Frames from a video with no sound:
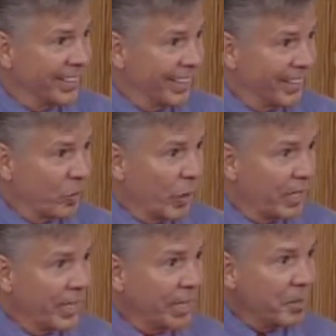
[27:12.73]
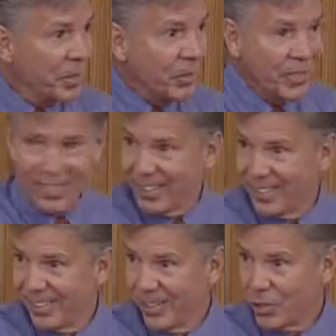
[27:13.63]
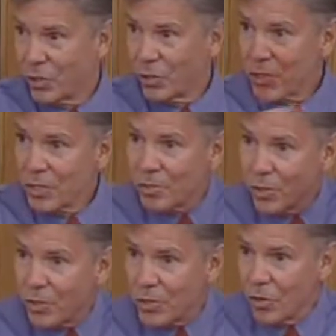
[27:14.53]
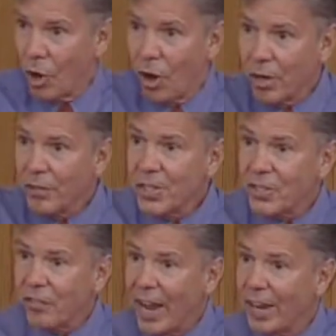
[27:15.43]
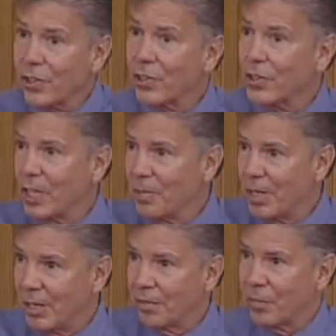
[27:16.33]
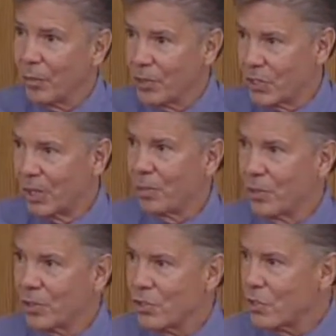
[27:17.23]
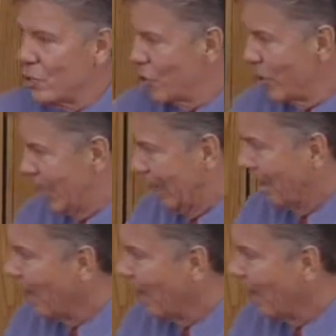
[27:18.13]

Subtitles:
in the white gay community. So there's all of these factors can be influencing a person's journey